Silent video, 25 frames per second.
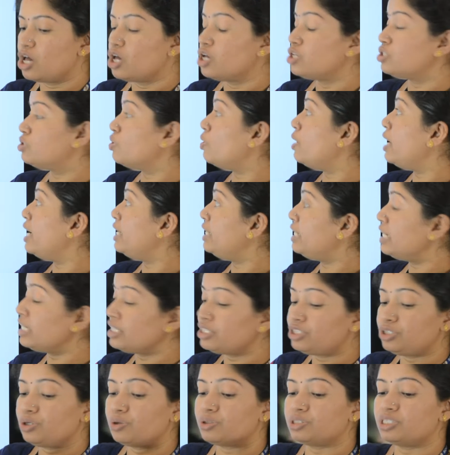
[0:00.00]
So let
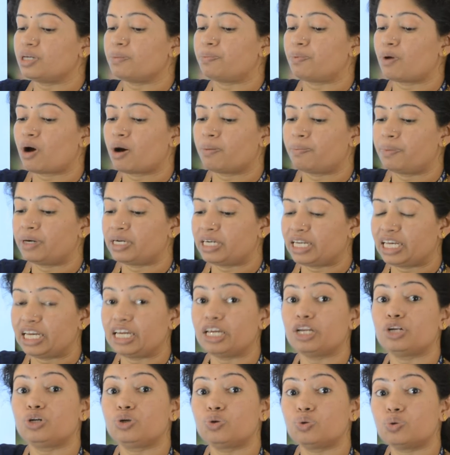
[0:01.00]
us use the
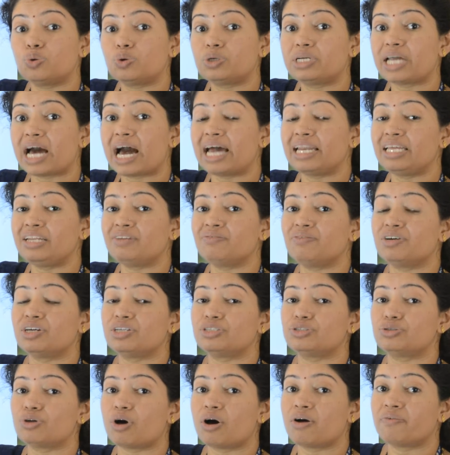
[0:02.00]
property 2 tan
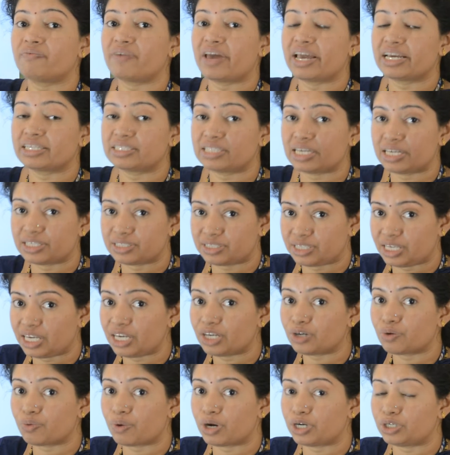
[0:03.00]
inverse of x is
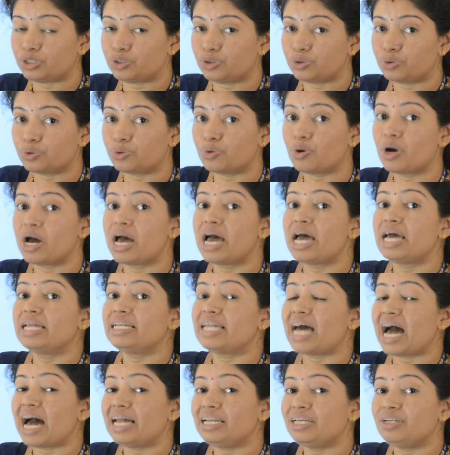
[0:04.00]
equal to
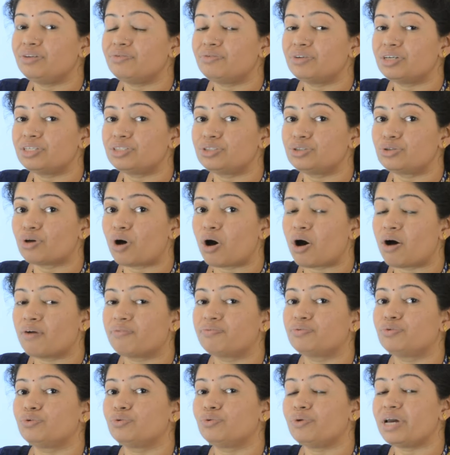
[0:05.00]
tan inverse of
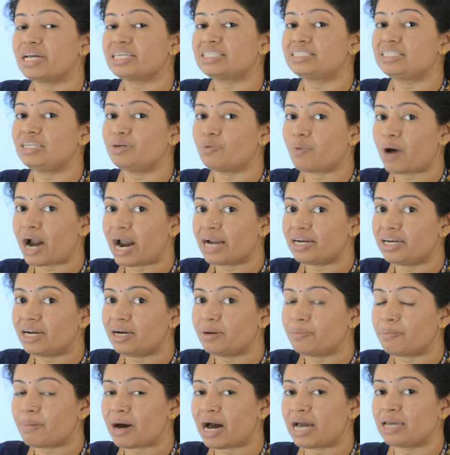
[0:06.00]
2x
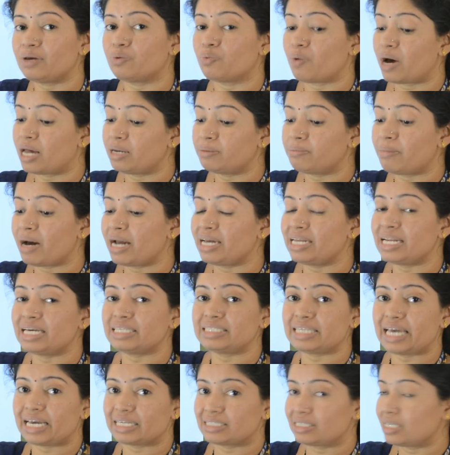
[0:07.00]
divided by 1 minus
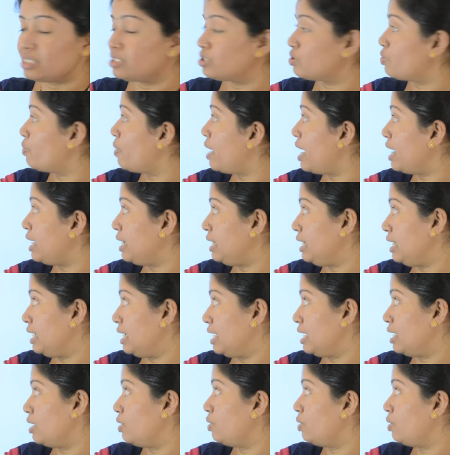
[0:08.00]
x square here.